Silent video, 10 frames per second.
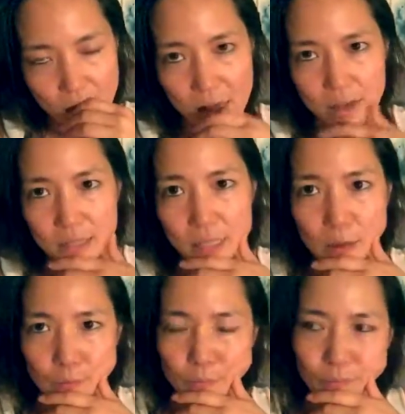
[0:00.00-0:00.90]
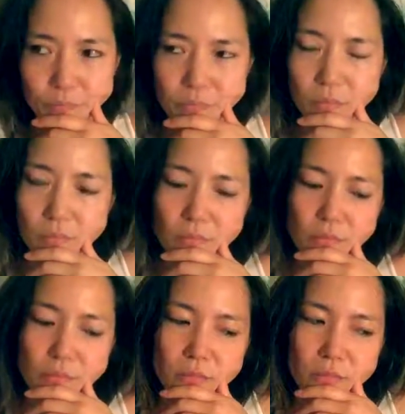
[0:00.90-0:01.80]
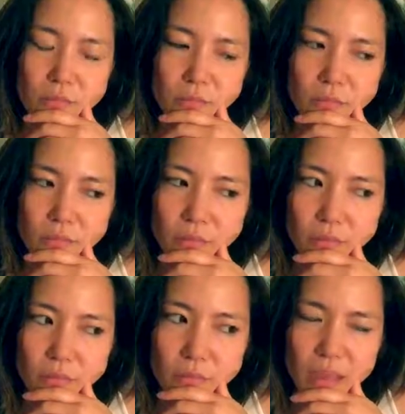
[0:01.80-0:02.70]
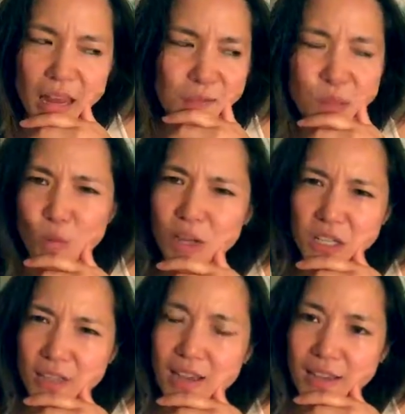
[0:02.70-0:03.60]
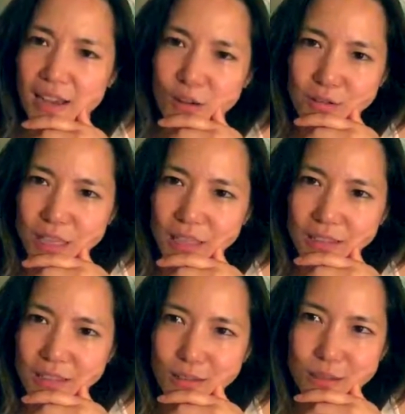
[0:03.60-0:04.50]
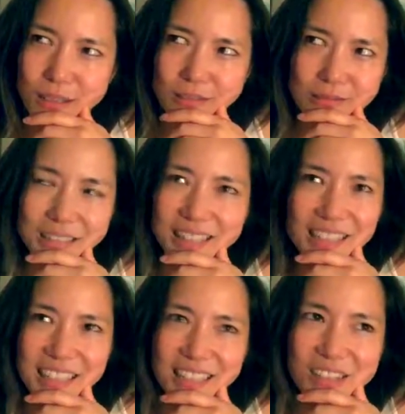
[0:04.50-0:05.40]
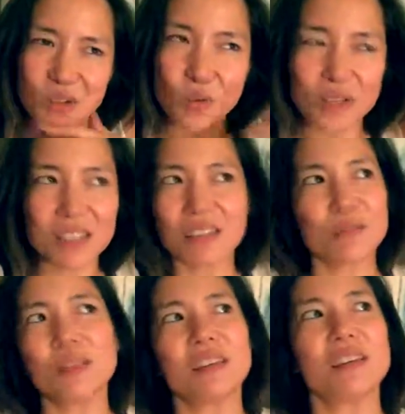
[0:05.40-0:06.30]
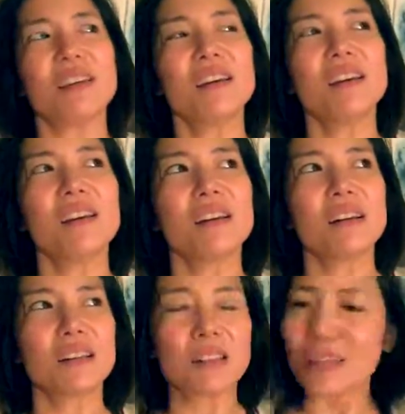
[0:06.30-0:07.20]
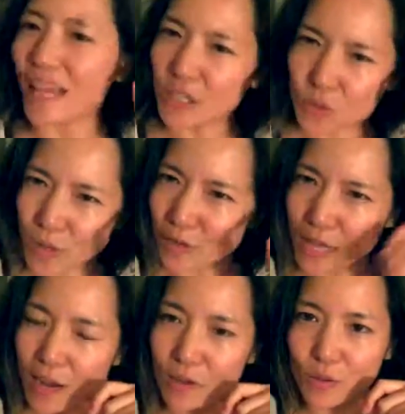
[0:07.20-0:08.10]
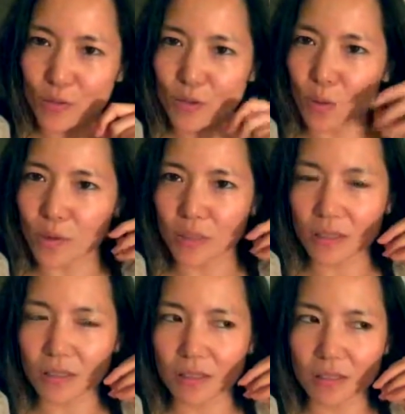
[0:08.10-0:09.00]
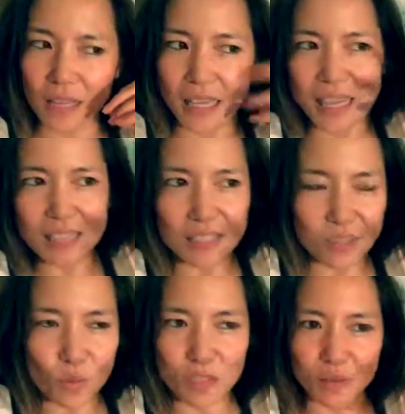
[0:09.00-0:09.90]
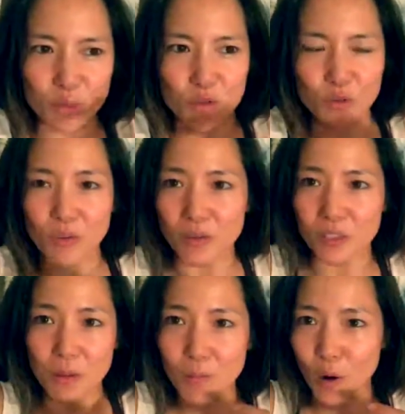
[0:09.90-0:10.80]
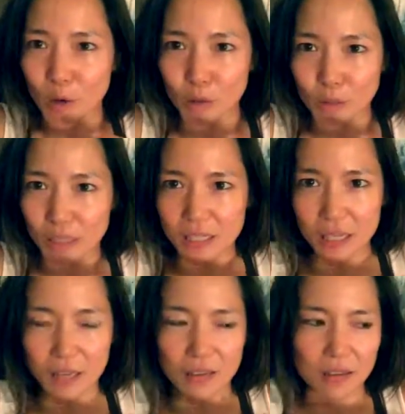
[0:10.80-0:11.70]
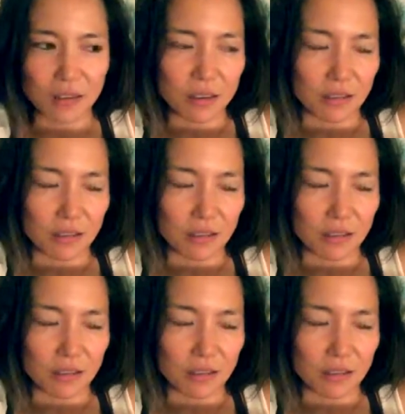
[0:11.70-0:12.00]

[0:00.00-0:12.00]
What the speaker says: And and I'm just watching that now. Like, you know what? There's always going to be that shred of doubt, or there's always like, yes, it's always going to be true that there's some part of you that's like